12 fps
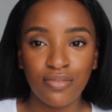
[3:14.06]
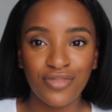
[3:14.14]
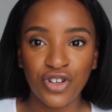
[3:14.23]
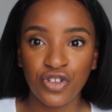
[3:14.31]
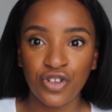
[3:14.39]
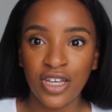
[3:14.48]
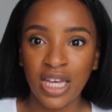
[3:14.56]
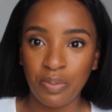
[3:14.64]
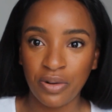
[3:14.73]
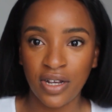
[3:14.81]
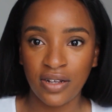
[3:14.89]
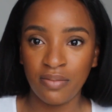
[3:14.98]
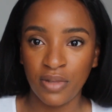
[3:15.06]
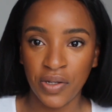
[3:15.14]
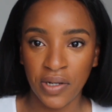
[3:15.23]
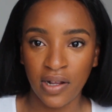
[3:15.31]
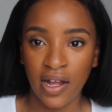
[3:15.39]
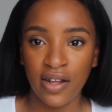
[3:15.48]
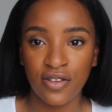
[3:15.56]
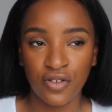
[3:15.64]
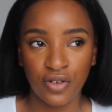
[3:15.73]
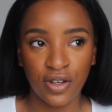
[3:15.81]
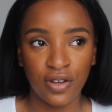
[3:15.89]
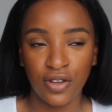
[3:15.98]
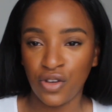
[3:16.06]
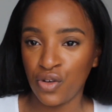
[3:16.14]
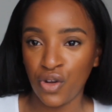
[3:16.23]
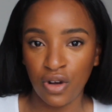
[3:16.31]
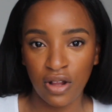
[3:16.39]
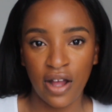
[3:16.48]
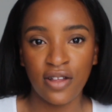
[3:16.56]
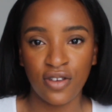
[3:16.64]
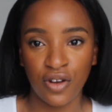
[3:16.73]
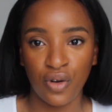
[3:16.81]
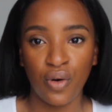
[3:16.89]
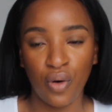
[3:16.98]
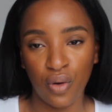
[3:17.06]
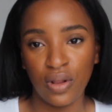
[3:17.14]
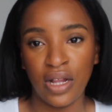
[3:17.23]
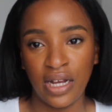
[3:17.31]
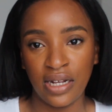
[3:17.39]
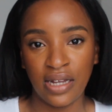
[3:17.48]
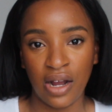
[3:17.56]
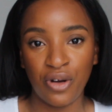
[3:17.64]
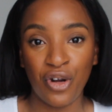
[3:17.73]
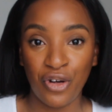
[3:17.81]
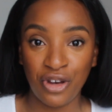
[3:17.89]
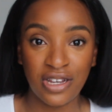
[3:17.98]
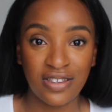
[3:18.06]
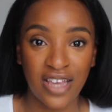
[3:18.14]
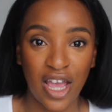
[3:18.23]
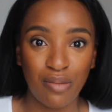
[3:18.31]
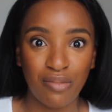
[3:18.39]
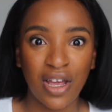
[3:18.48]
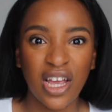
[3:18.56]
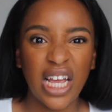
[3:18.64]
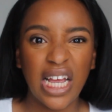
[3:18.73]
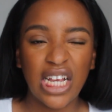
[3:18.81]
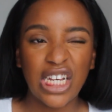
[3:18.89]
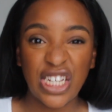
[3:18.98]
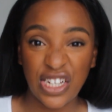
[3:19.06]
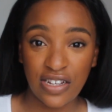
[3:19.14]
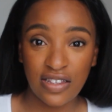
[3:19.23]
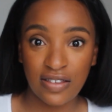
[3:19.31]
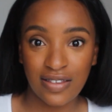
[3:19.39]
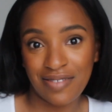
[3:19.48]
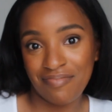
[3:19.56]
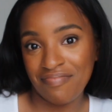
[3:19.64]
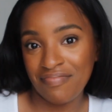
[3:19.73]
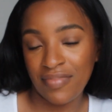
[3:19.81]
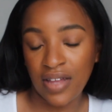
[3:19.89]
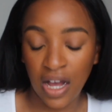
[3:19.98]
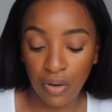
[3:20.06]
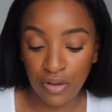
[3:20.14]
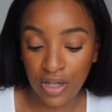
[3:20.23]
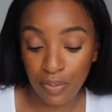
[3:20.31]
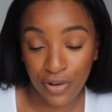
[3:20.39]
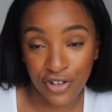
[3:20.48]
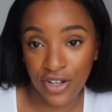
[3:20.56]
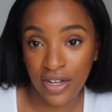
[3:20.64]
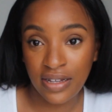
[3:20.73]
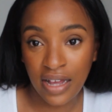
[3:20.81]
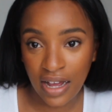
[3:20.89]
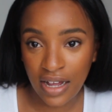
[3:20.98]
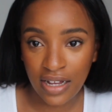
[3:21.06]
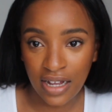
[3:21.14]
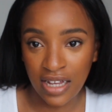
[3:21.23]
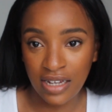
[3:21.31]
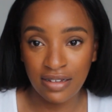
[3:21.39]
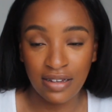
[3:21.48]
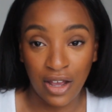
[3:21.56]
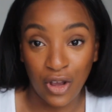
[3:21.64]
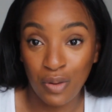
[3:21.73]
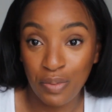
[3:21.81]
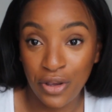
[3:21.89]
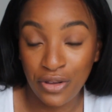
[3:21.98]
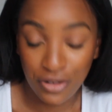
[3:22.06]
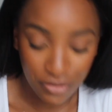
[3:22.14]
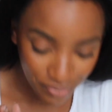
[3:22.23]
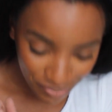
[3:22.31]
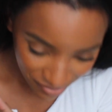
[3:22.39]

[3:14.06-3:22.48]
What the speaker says: just so you keep protecting between clients, so your clients are not all laying down on the same sheets. I would appreciate that, and I hope you too.